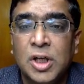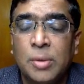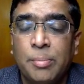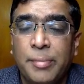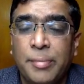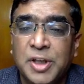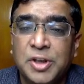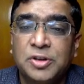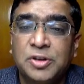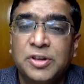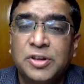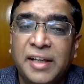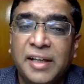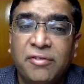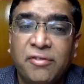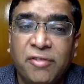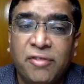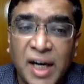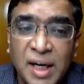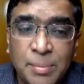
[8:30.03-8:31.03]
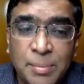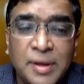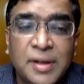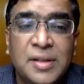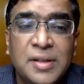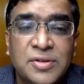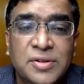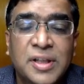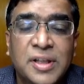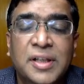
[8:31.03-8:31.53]
Make sure the enough fiber
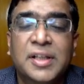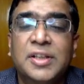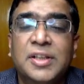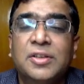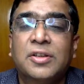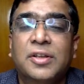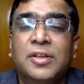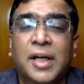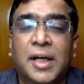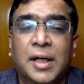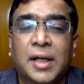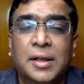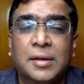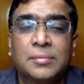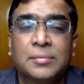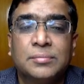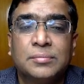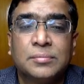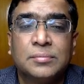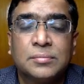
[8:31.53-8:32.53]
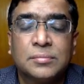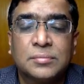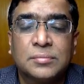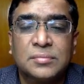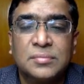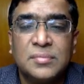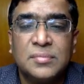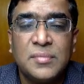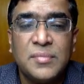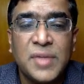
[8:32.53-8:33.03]
is there in your diet.
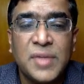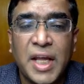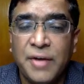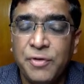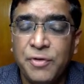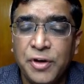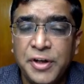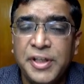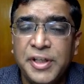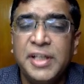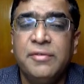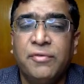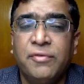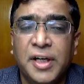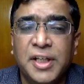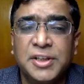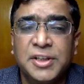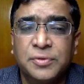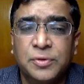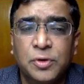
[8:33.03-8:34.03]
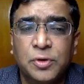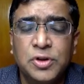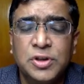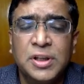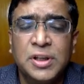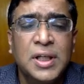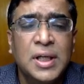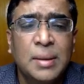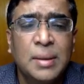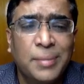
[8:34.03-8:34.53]
If you're eating fresh fruits,
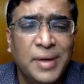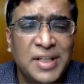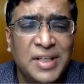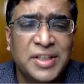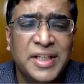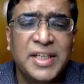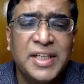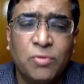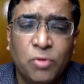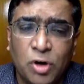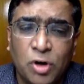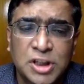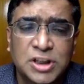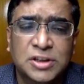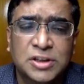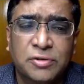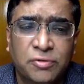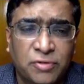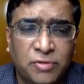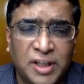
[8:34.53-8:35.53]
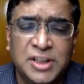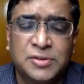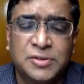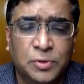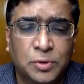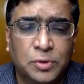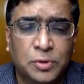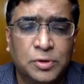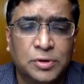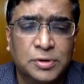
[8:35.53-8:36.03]
please eat washed fresh
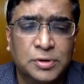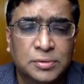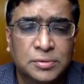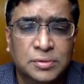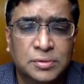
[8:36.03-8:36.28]
fruits.